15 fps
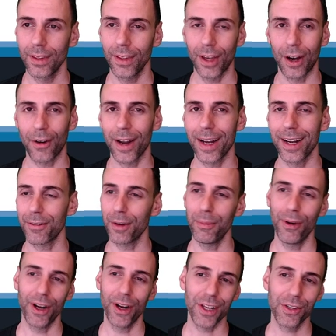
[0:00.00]
All right,
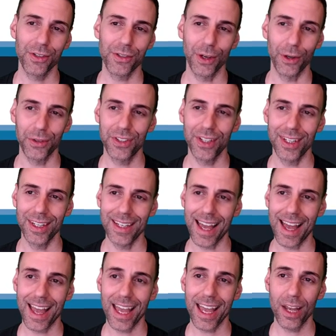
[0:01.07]
everybody. So
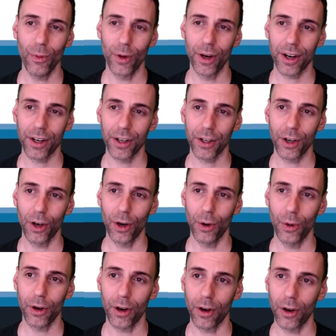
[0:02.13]
today we're going to
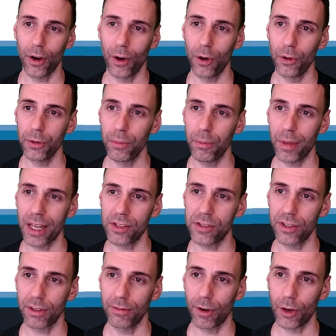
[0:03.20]
code our own
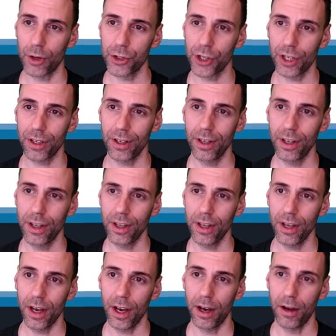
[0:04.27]
basic version
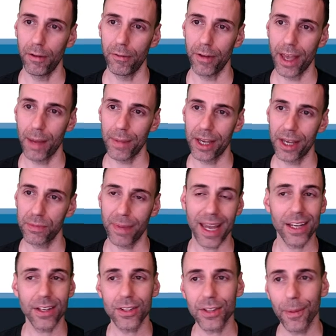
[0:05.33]
of MS
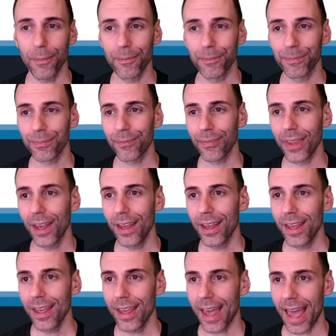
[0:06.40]
Paint.
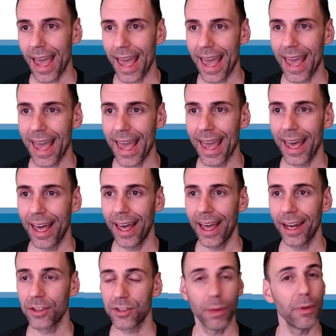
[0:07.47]

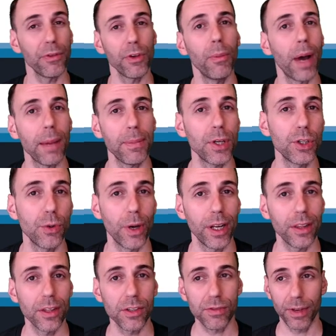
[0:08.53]
And some of you might be
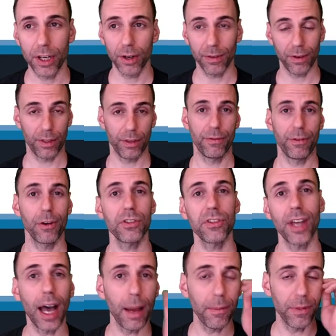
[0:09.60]
joining this video for the first
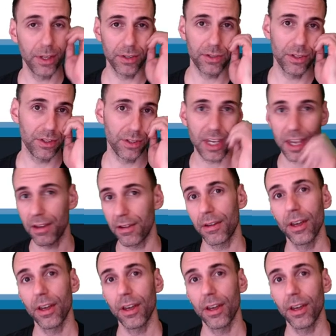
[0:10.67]
time. This is the